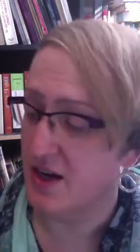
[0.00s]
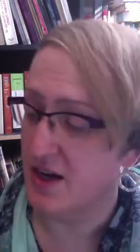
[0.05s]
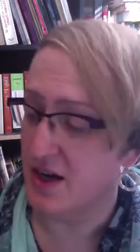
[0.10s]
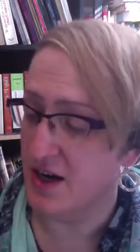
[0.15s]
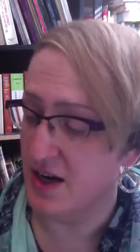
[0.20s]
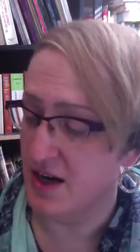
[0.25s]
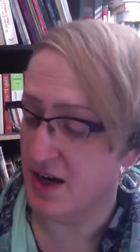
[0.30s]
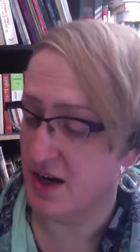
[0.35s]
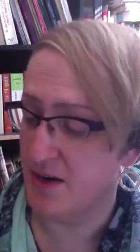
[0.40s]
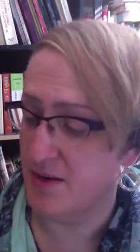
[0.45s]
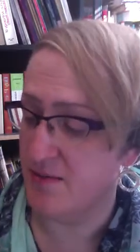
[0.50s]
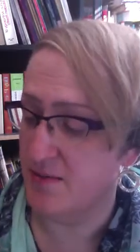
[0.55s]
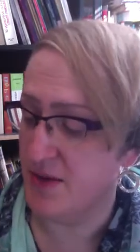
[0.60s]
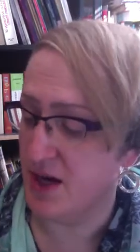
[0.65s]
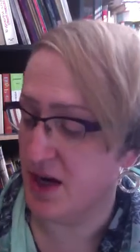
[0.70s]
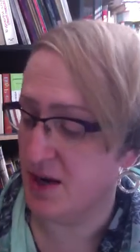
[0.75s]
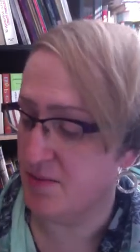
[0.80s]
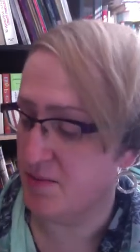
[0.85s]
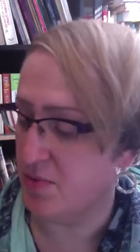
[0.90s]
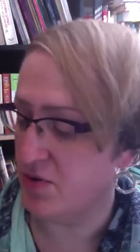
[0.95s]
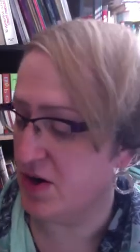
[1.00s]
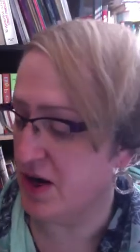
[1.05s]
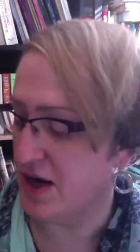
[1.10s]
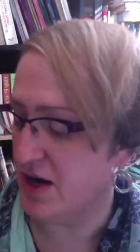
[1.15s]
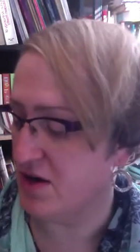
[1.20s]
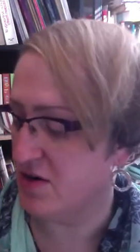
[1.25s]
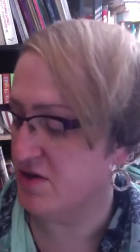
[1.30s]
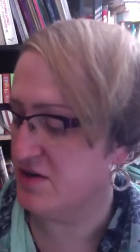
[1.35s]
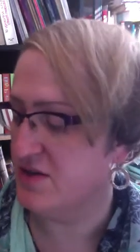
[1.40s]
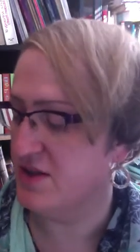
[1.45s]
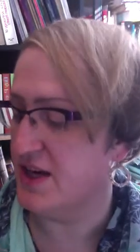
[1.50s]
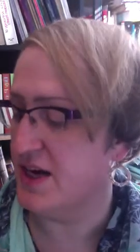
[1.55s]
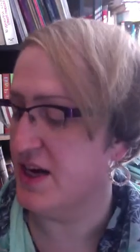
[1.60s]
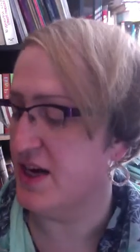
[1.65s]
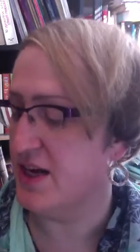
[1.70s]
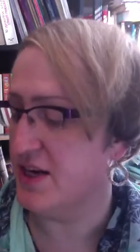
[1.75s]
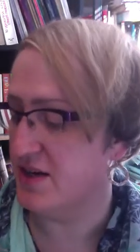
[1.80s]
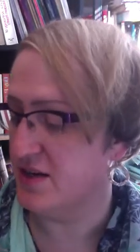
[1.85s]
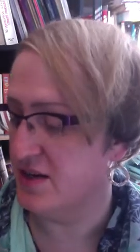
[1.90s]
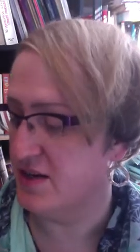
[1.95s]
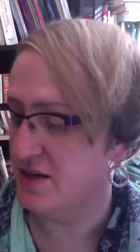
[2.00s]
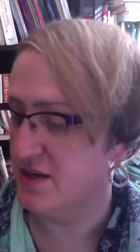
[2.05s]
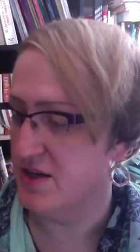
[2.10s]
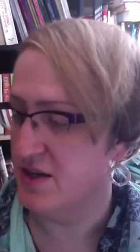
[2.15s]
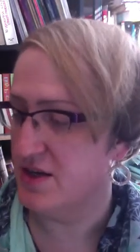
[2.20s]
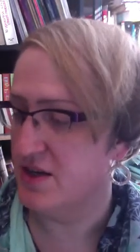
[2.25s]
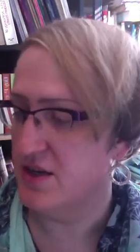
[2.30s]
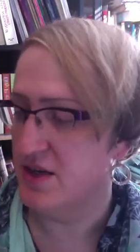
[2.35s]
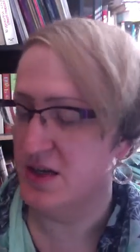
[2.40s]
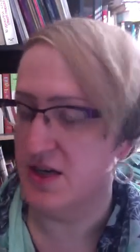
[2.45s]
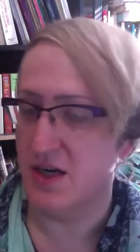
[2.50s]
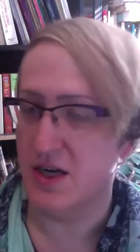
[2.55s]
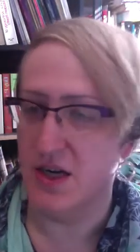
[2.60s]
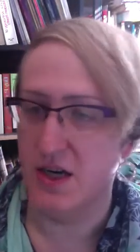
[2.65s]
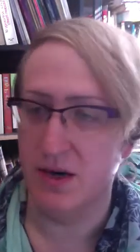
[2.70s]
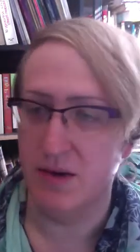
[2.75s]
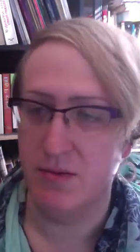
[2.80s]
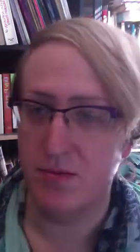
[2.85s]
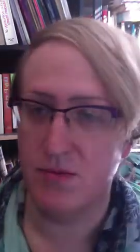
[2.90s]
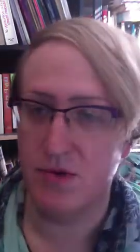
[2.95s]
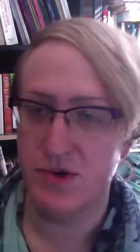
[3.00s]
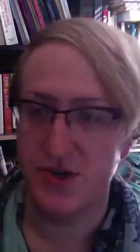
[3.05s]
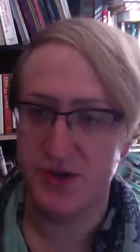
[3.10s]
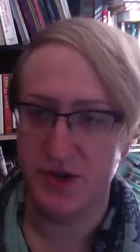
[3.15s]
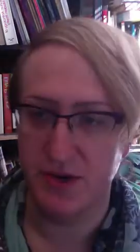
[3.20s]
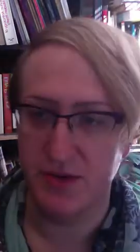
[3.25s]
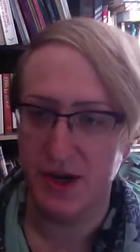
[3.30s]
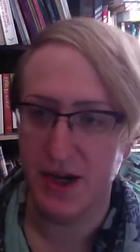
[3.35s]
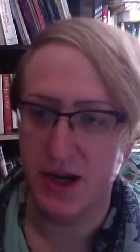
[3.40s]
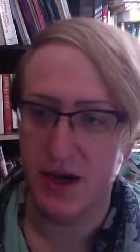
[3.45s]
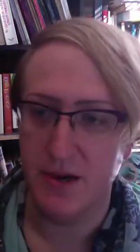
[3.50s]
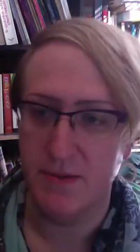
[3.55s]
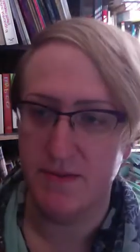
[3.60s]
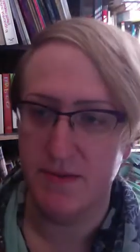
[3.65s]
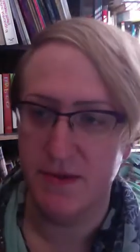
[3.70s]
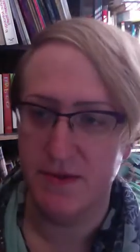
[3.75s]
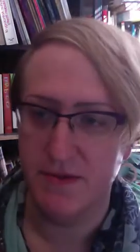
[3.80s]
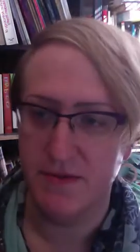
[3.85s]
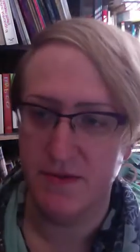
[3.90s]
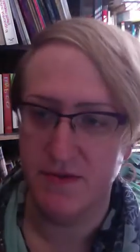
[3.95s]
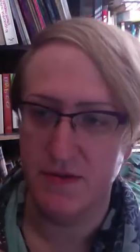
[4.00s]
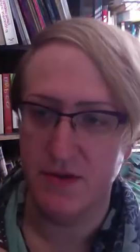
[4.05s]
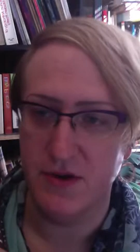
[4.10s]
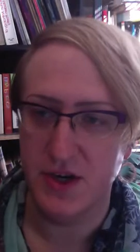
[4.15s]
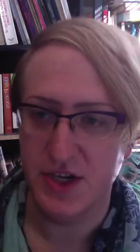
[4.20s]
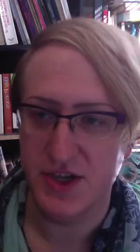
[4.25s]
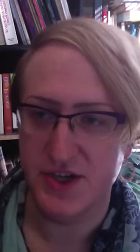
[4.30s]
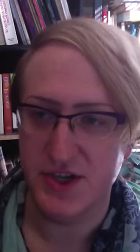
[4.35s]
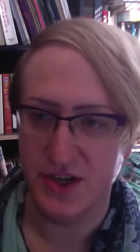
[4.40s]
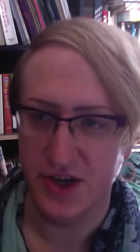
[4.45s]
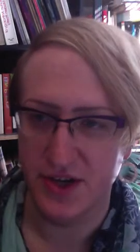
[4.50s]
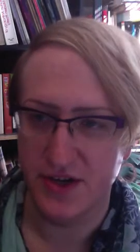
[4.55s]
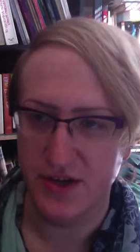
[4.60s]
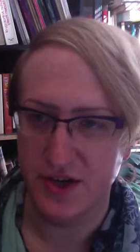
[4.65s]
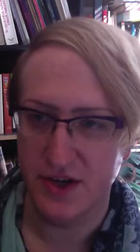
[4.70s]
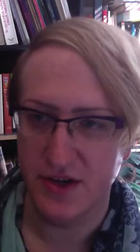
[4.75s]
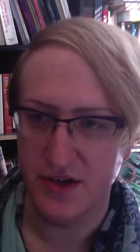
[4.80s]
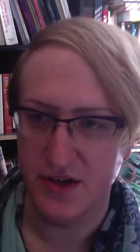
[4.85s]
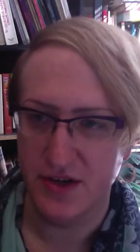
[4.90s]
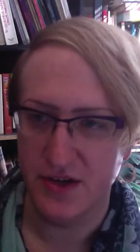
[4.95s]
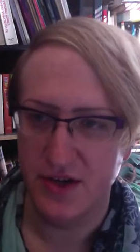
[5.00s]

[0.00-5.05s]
I'm proud that we're showing up for each other